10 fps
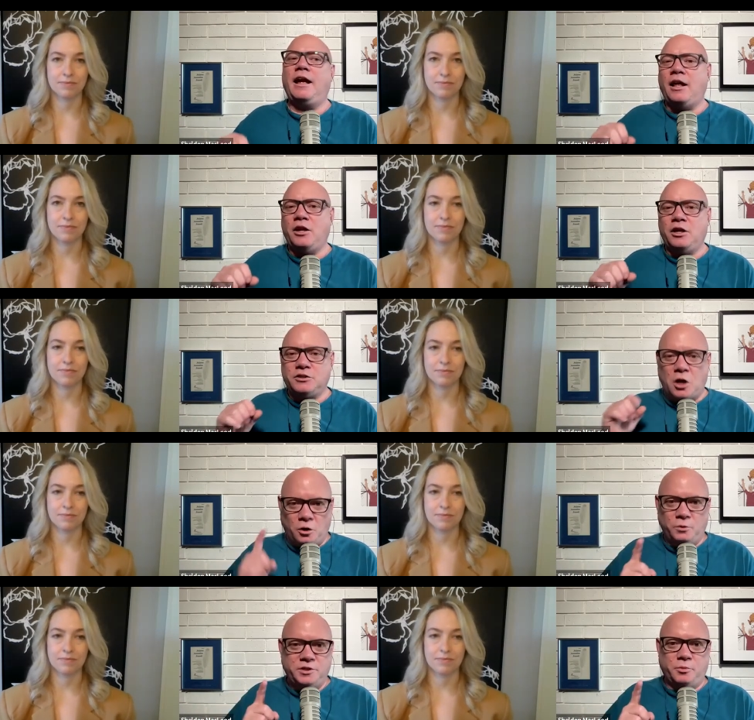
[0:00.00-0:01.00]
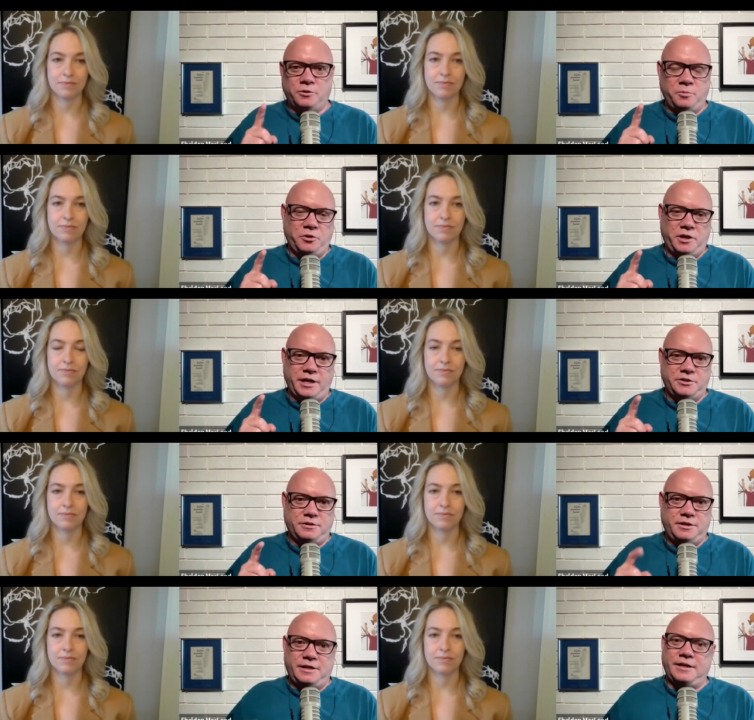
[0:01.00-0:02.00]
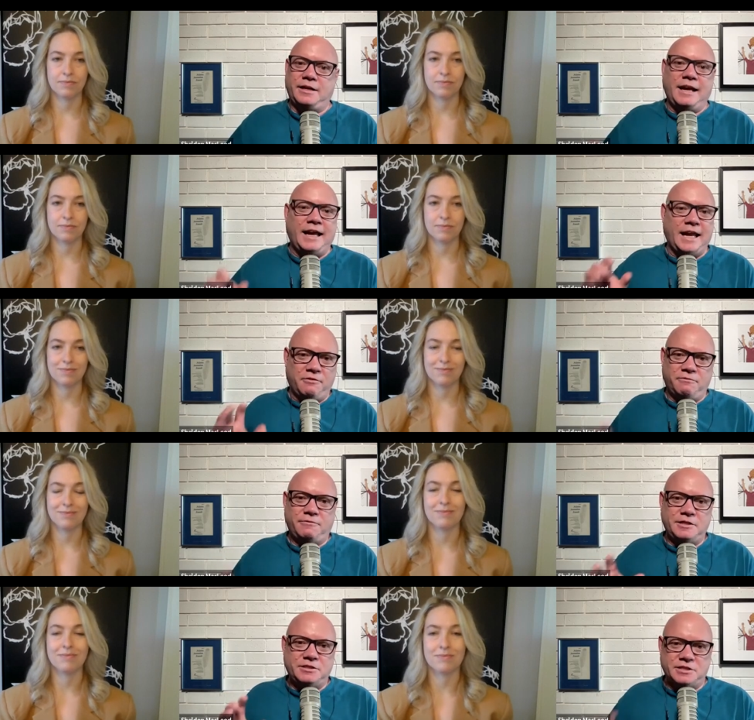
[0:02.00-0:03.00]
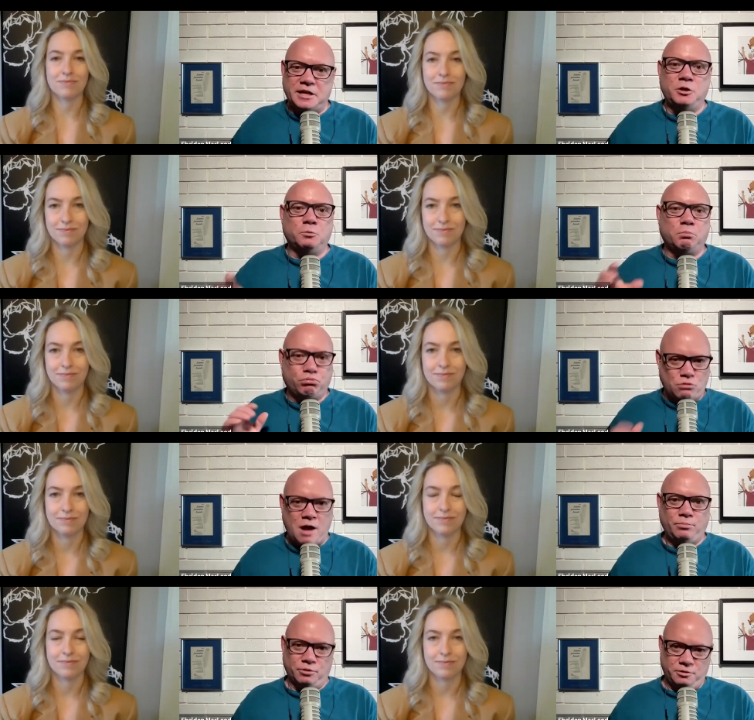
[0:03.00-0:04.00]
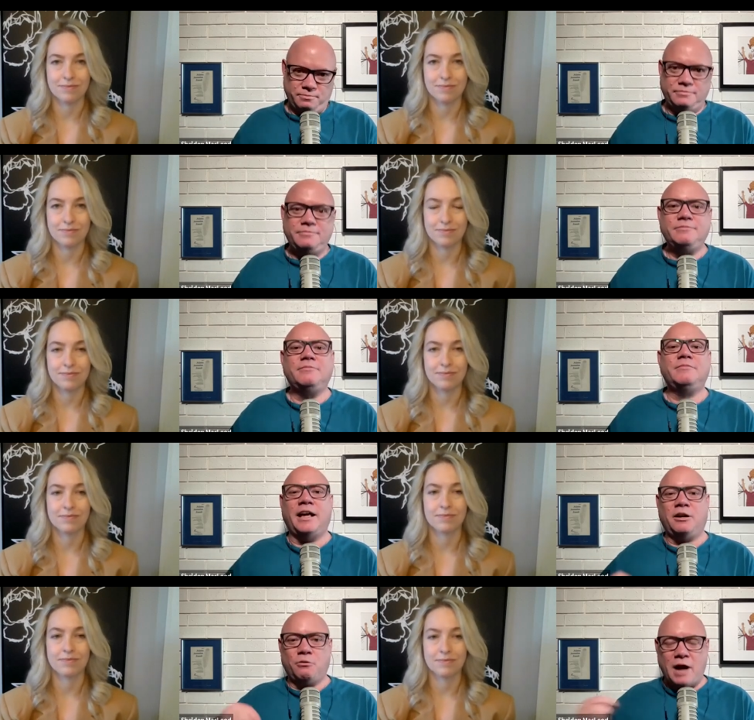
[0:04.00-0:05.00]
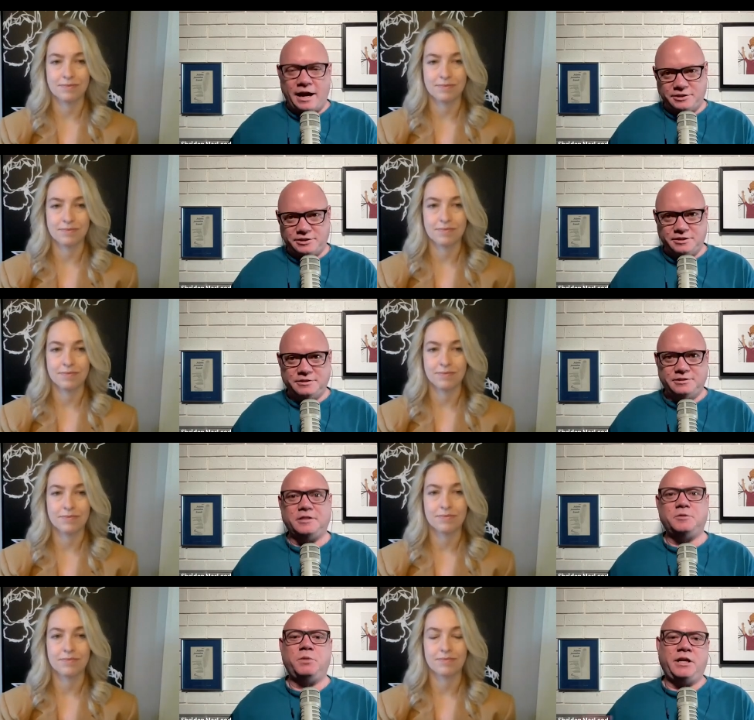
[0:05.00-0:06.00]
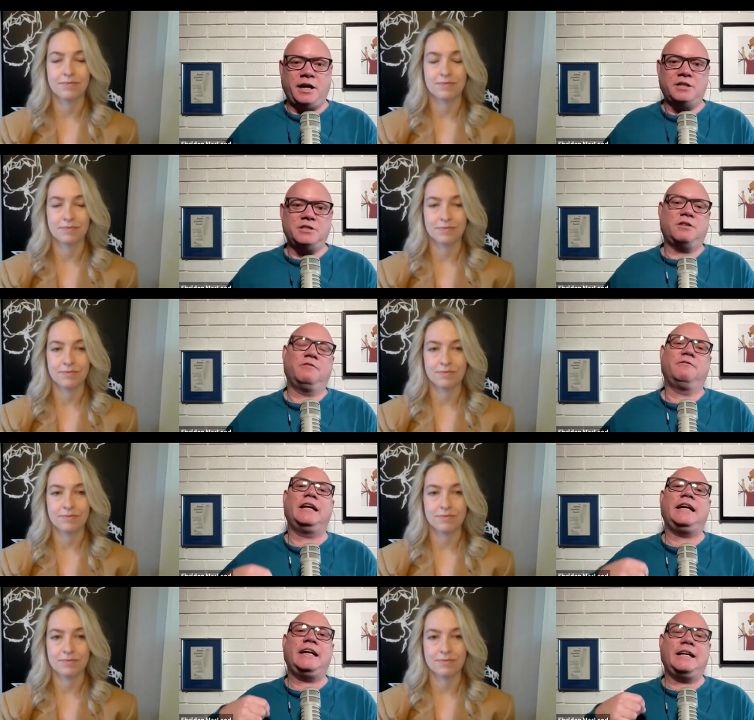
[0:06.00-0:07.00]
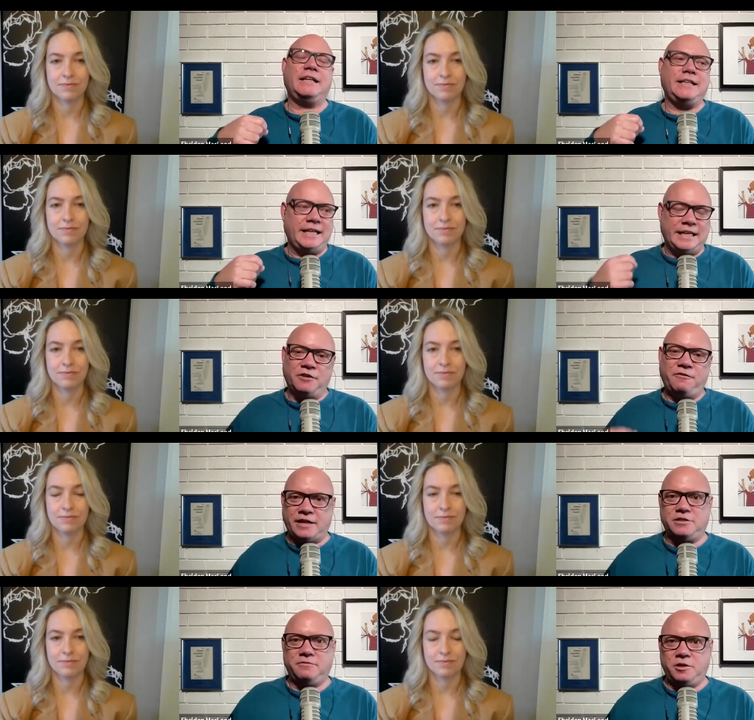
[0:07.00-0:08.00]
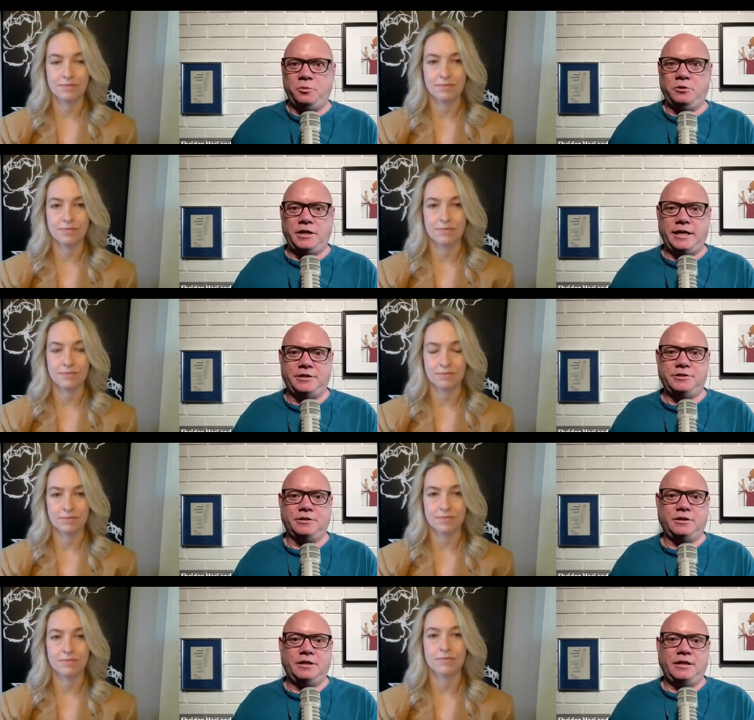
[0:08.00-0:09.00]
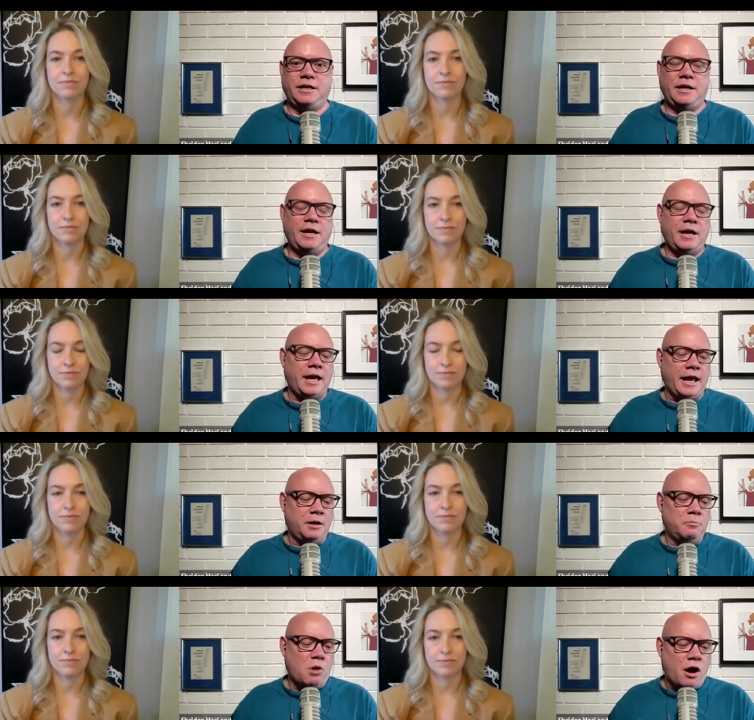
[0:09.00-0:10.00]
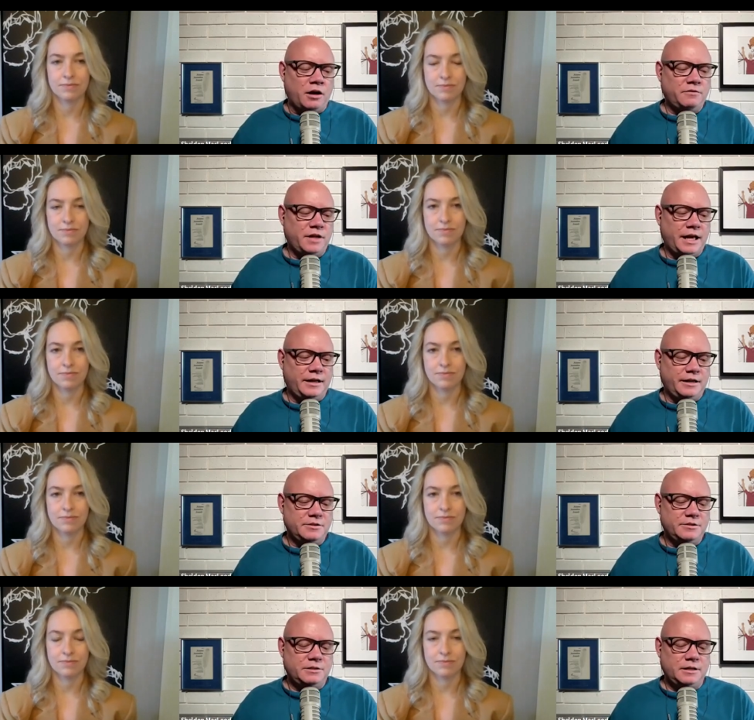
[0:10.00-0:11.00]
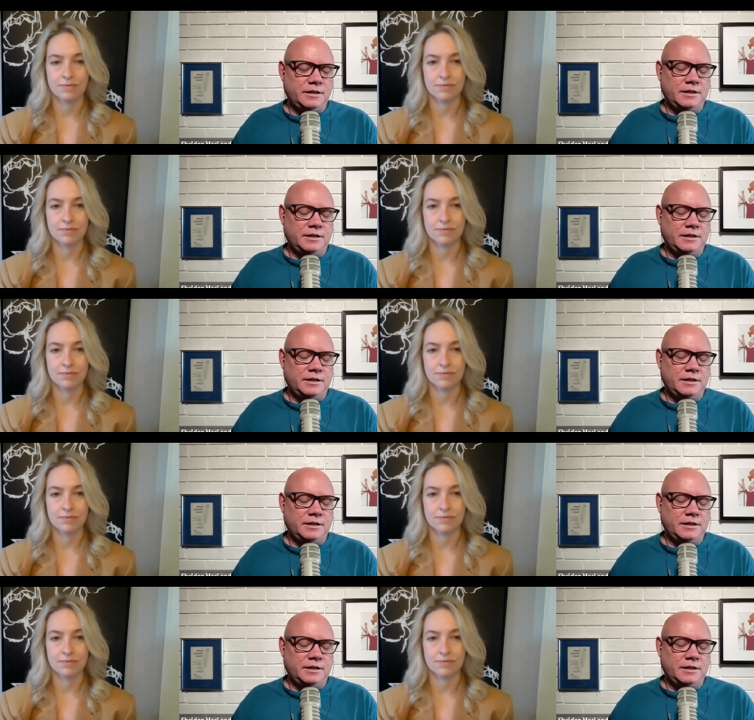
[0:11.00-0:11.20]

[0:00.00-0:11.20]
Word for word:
Speaker 1: and it's always about communication. Every single problem that arises is because of ineffective communication. And part of that is